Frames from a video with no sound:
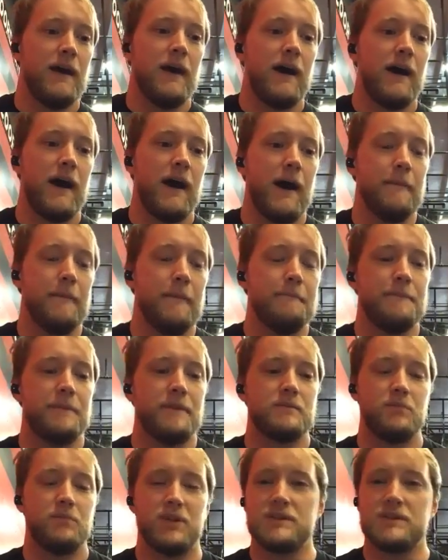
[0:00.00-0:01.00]
Um,
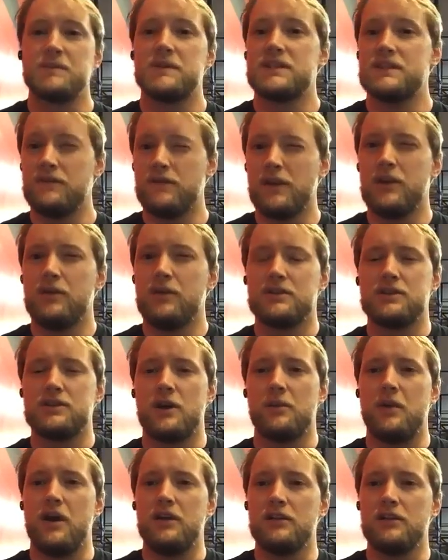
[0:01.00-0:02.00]
but specifically we're gonna talk
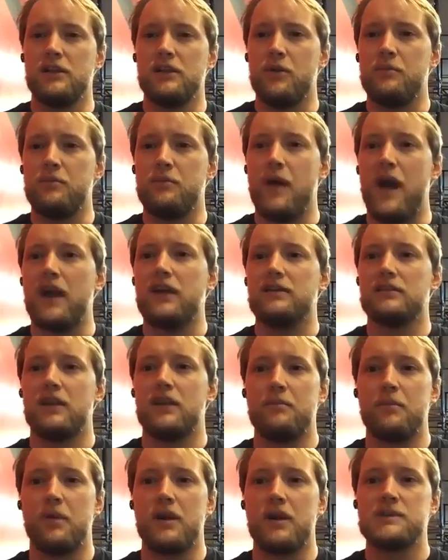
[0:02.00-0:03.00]
about your lower back, your
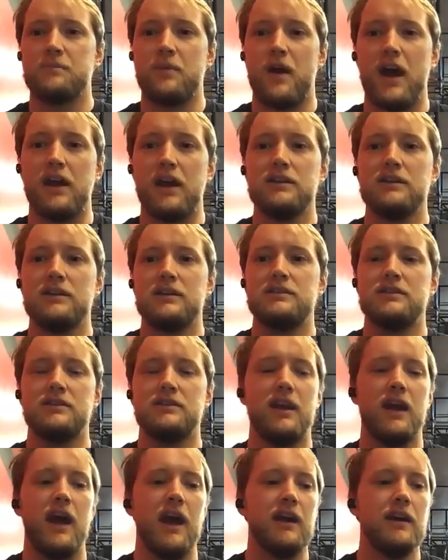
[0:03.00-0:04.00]
lumbar spine
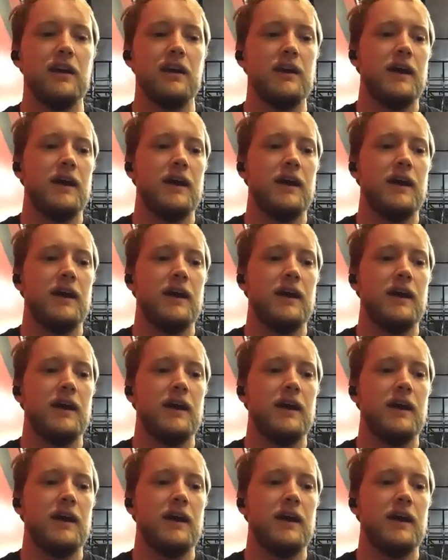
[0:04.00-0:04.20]
today.